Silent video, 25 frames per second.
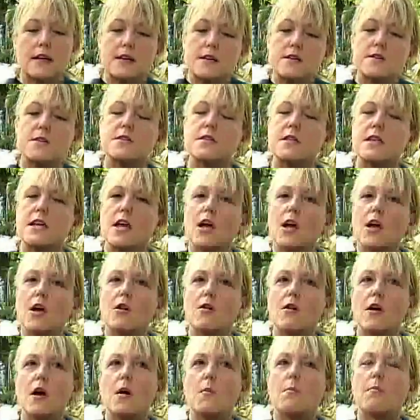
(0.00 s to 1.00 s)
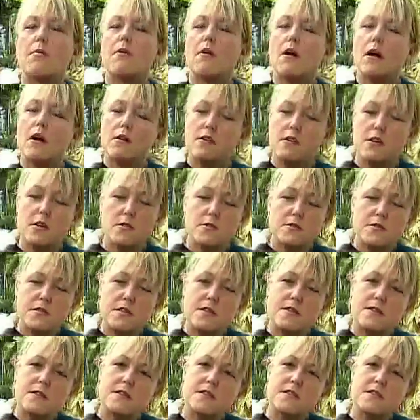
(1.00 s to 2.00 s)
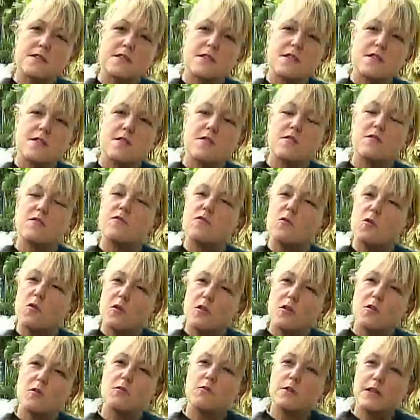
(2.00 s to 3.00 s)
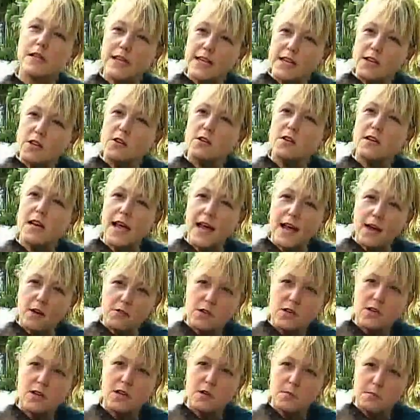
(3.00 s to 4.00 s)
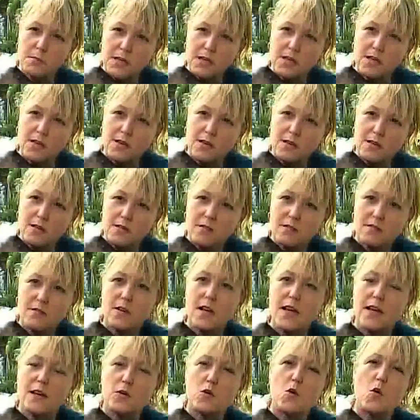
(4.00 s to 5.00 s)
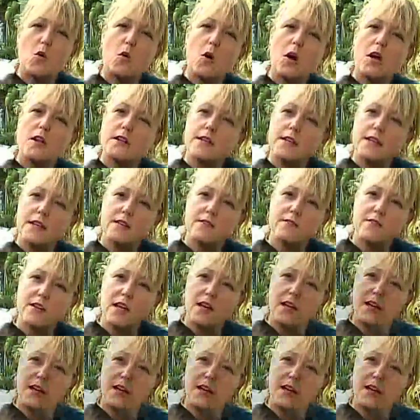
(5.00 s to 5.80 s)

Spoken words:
is there a prognosis for a really good outcome here and quality of